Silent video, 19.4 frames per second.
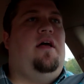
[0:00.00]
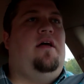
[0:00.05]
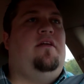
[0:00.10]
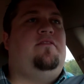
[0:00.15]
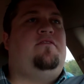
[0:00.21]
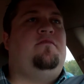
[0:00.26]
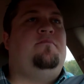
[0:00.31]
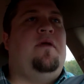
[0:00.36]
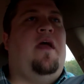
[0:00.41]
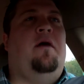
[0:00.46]

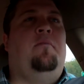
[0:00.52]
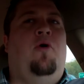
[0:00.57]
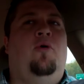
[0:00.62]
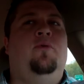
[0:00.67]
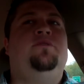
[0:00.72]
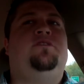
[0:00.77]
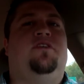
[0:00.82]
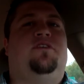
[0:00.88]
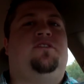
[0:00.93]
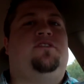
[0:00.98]
to me, I'm
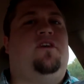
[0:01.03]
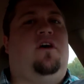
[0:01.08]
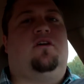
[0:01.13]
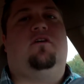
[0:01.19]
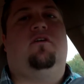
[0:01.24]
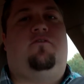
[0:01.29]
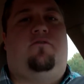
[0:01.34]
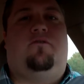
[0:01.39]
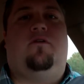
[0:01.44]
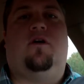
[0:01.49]
always a
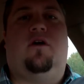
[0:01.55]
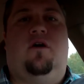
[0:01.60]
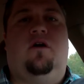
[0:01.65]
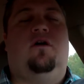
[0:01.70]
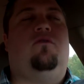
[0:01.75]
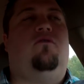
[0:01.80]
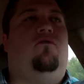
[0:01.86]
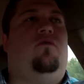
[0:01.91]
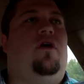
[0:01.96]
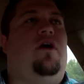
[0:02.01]
sucker for a
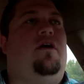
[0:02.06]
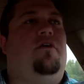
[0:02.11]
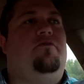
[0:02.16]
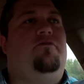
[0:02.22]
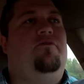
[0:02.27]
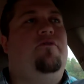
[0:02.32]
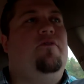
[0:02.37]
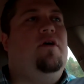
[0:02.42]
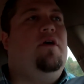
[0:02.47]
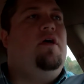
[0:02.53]
good riff.
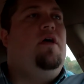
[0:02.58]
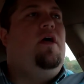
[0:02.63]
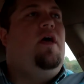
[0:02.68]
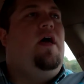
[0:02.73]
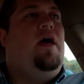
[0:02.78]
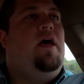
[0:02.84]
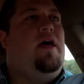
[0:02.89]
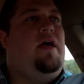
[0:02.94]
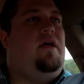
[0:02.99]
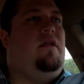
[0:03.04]

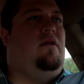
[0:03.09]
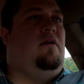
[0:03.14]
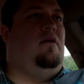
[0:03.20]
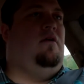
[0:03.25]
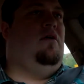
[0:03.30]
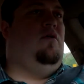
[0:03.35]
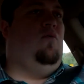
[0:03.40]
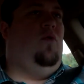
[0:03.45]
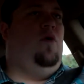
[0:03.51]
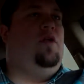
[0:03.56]
And
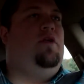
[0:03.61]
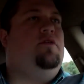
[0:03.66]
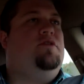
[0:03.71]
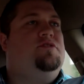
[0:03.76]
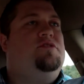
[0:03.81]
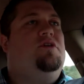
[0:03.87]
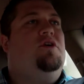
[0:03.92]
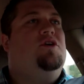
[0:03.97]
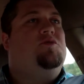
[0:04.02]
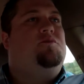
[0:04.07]
on one of their
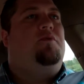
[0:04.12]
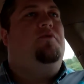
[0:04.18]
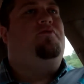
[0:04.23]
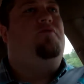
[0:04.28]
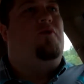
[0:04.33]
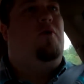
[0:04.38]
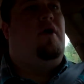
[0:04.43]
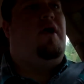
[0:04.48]
songs, Before